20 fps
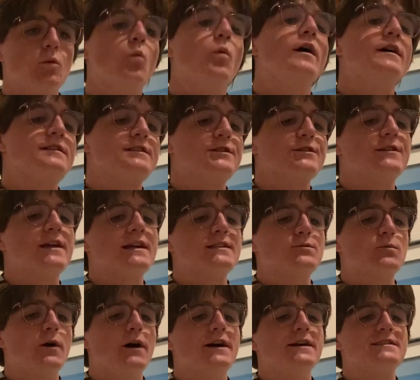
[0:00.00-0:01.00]
Well, sir,
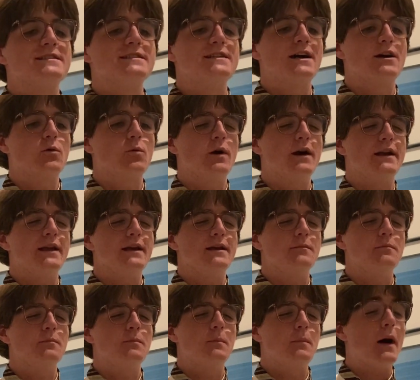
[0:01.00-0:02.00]
that's why it's not quite a
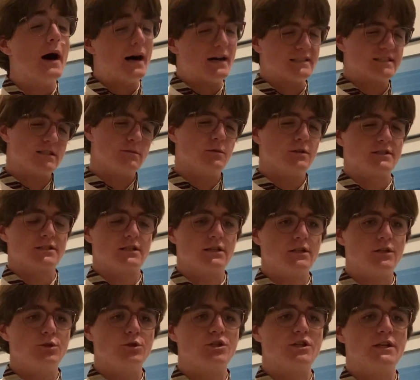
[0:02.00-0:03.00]
possible
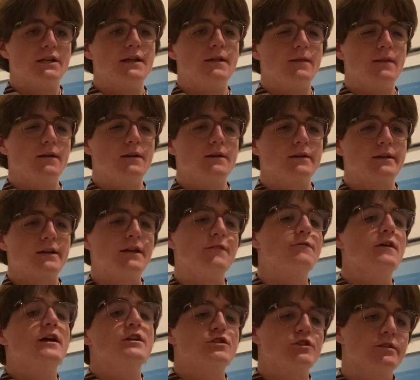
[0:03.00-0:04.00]
solution in the
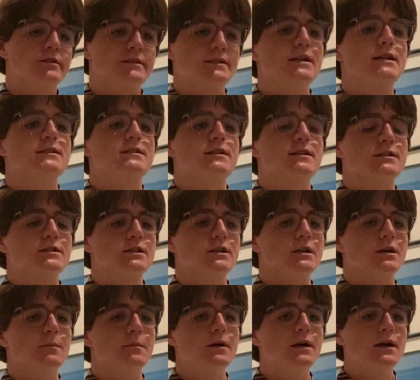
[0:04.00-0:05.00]
conventional sense of the
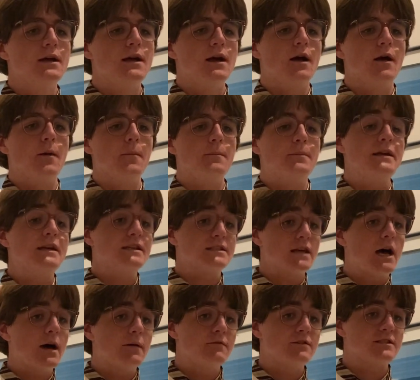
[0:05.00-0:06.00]
term. Because
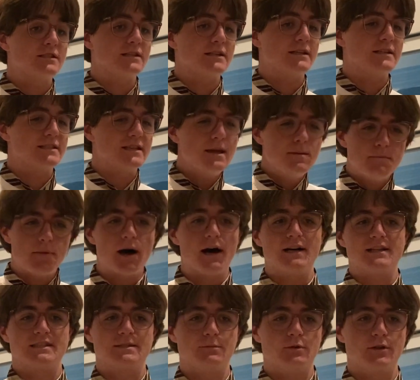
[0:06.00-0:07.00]
obviously it's
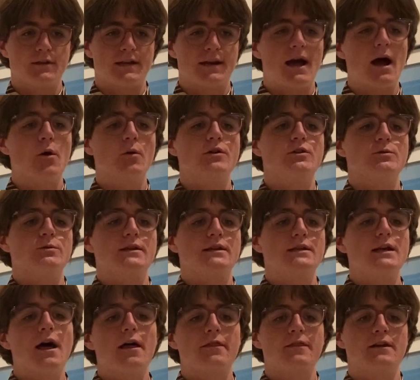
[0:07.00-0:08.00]
impossible that our doing
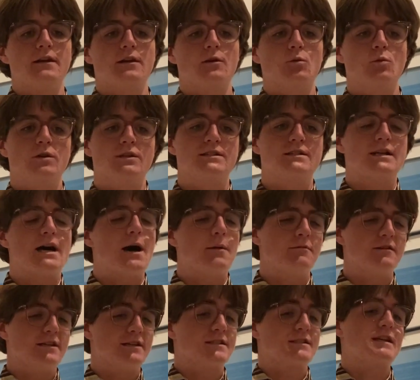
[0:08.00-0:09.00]
nothing would
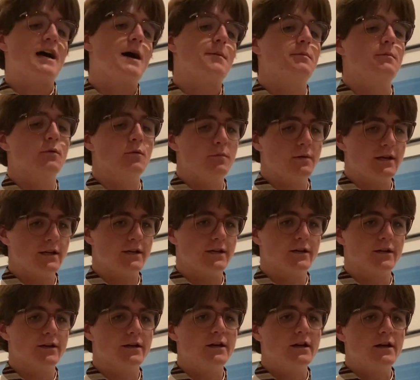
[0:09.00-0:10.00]
stop the unstoppable
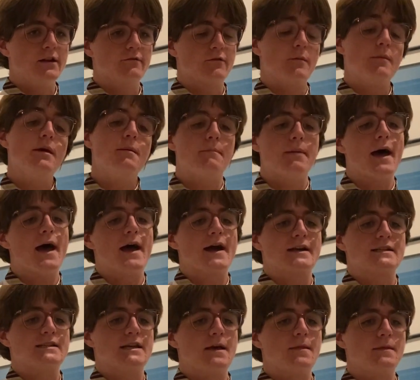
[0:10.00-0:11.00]
meteor from
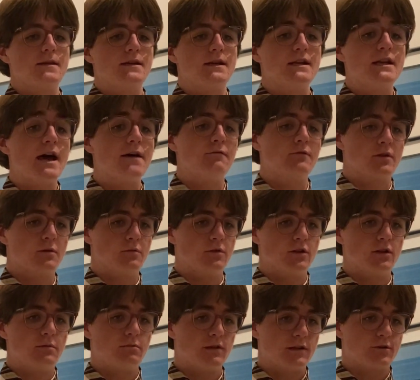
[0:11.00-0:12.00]
impact and the
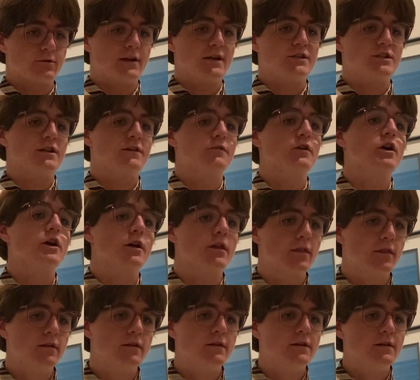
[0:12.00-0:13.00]
inevitable obliteration of Earth.